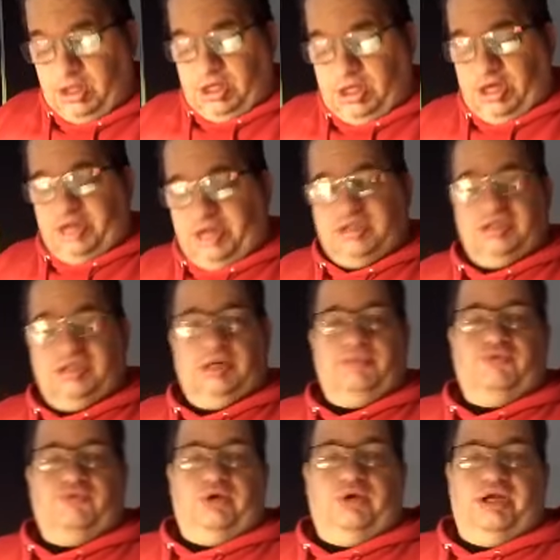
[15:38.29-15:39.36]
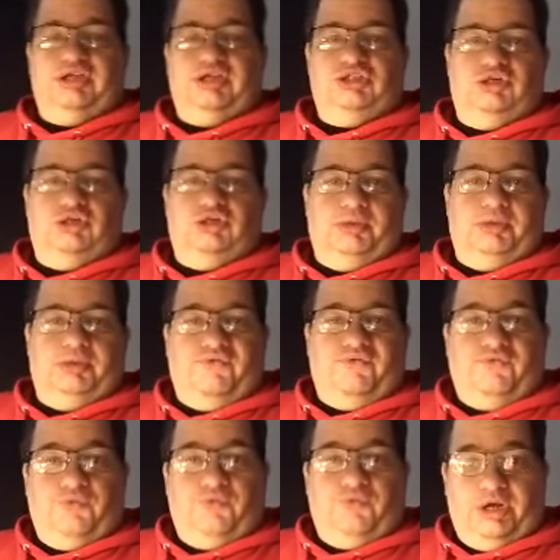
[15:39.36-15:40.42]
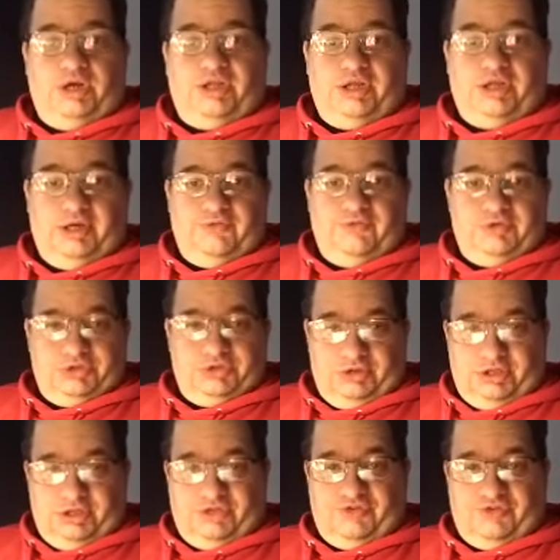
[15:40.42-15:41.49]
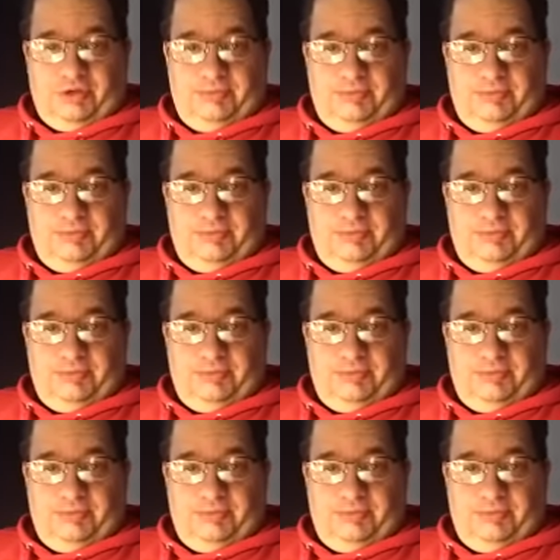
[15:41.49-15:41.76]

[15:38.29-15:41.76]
And as I said before, next year will be the 40th anniversary of this film.